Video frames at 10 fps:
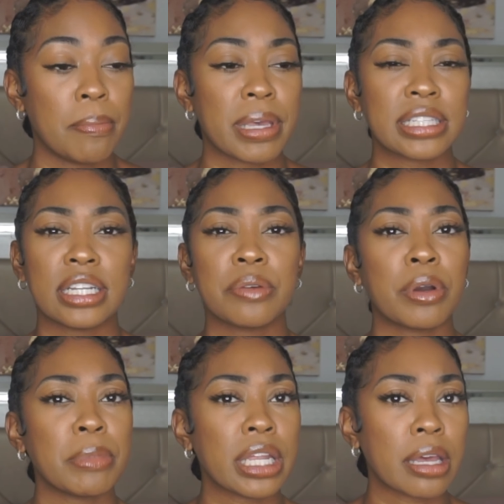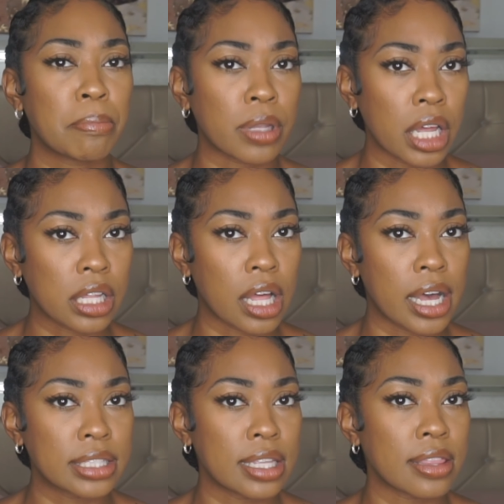because he didn't want me to get blood
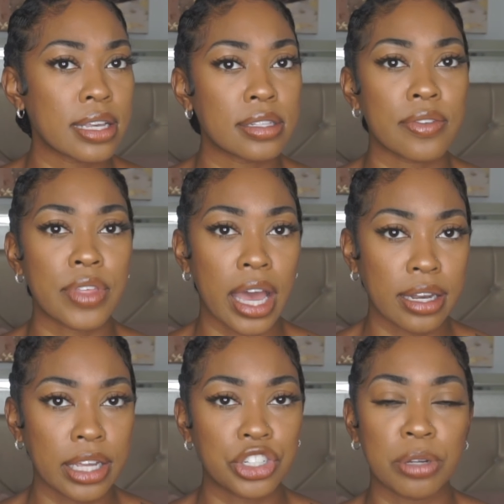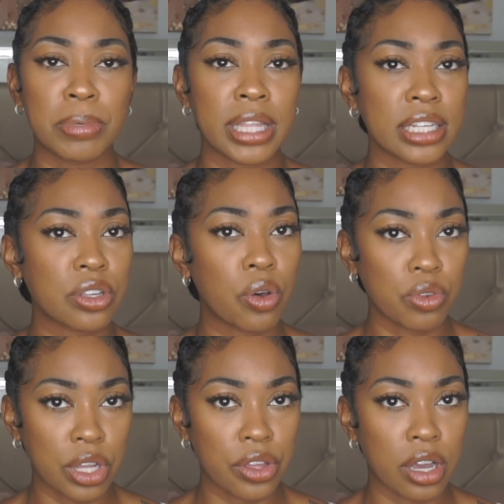clots and things of that nature, but that's a whole
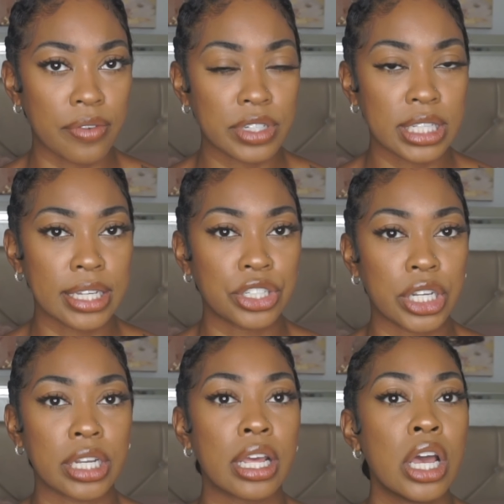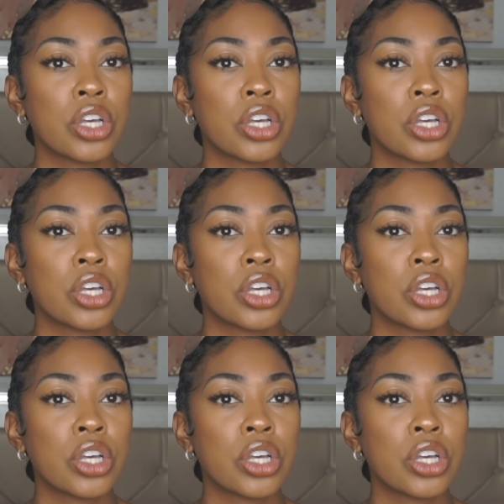nother conversation.